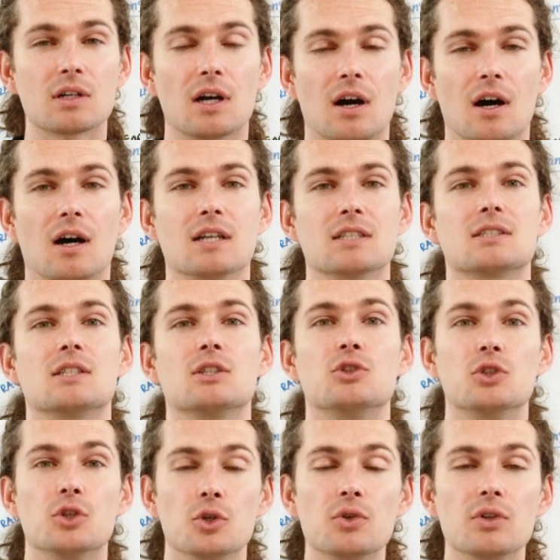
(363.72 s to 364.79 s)
cost
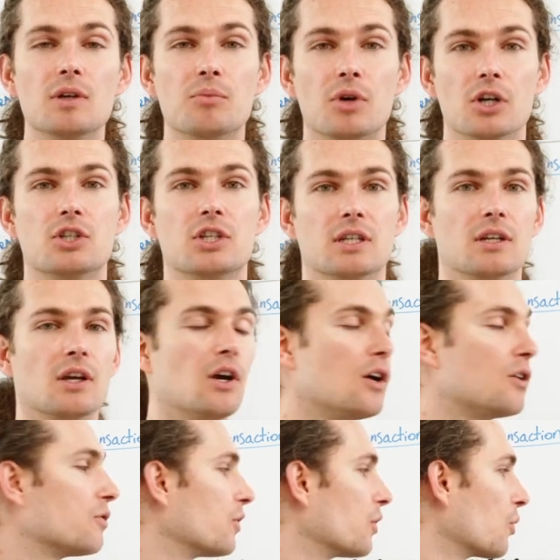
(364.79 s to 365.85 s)
to the merchant
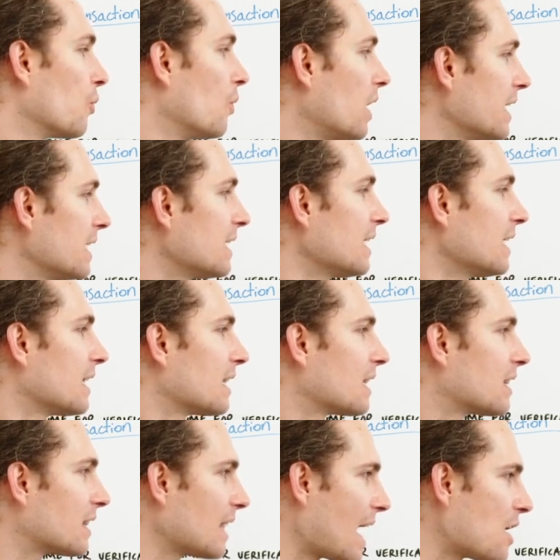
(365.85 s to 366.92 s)
for
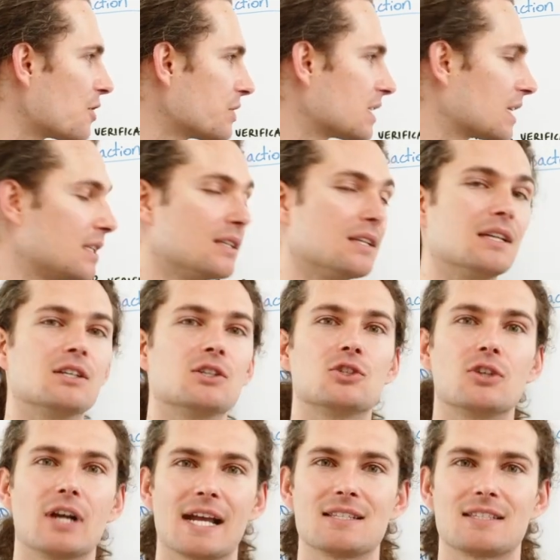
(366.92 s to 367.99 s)
1,000
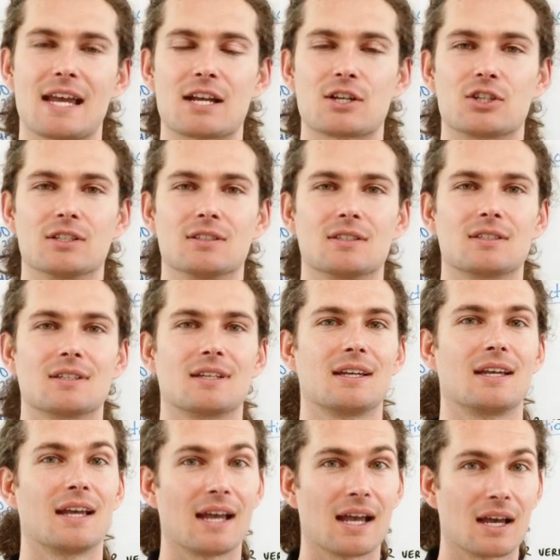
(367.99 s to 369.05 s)
transactions
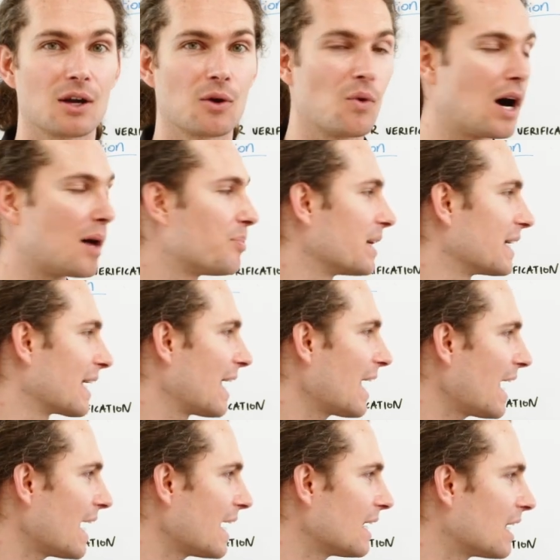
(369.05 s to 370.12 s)
at a whopping
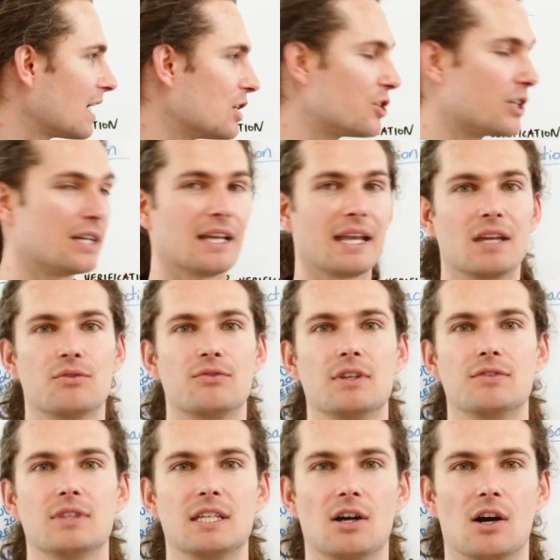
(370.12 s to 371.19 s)

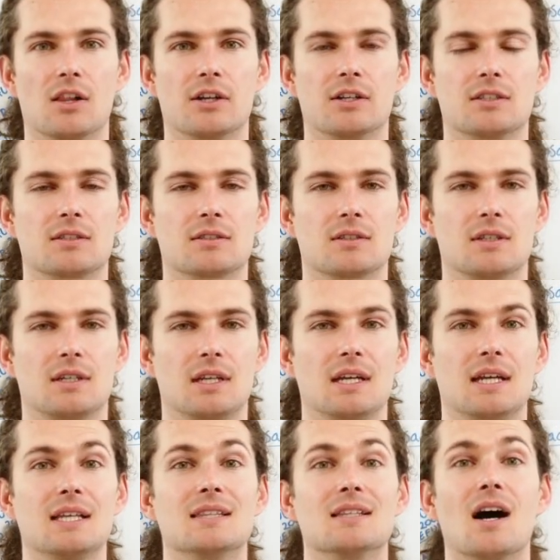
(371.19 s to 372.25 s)
$850,
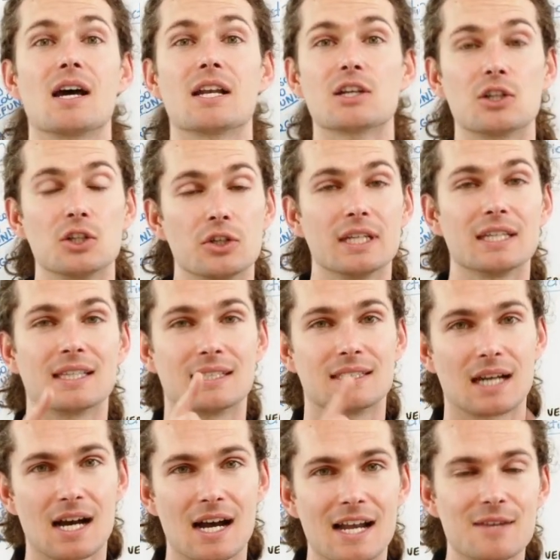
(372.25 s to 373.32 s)
not including the
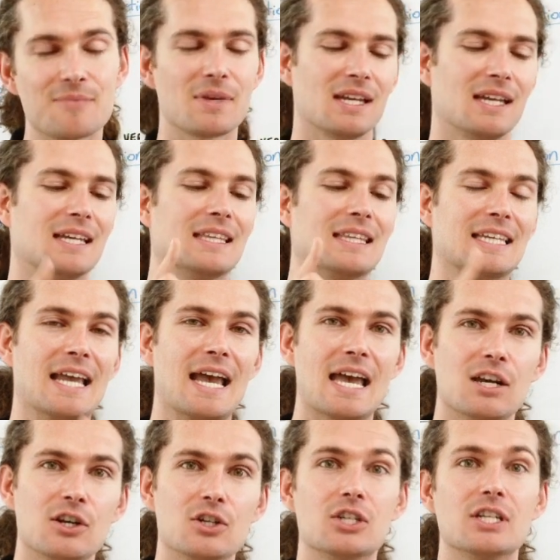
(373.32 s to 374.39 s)
time, the
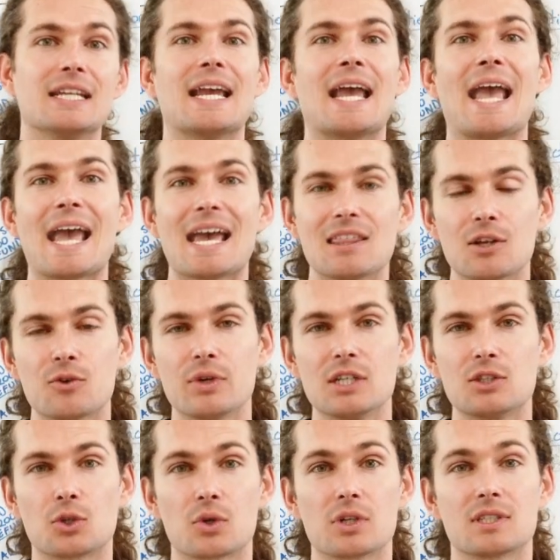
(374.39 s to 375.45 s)
energy, and the
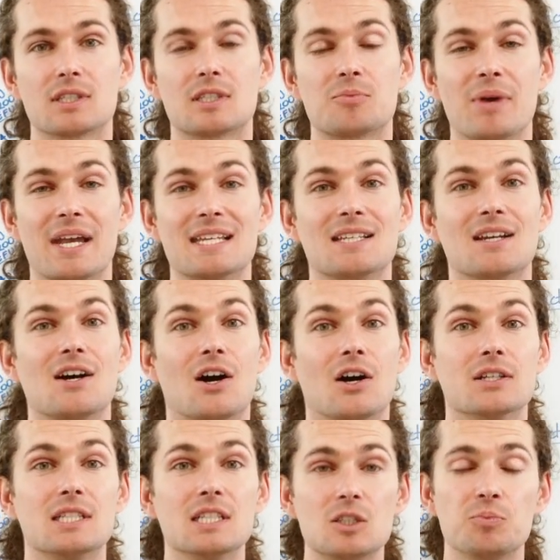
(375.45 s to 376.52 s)
resources spent
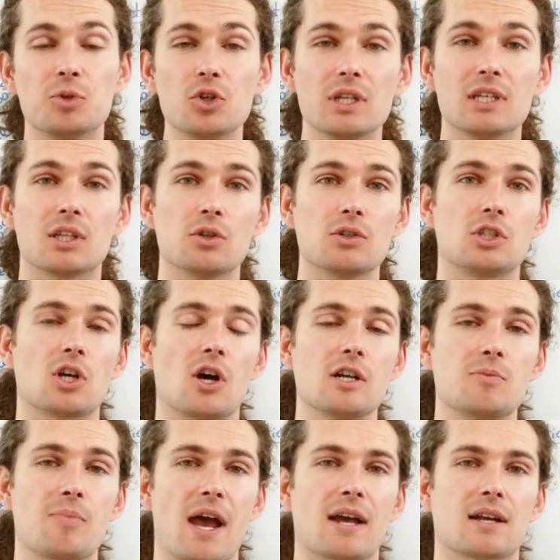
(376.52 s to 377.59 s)
on disputing those
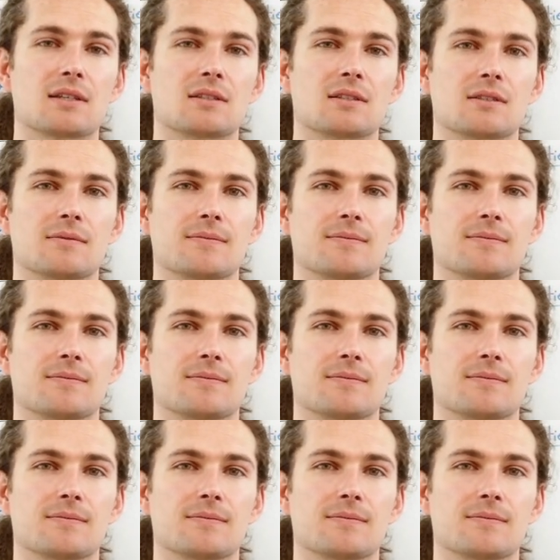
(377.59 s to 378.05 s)
chargebacks.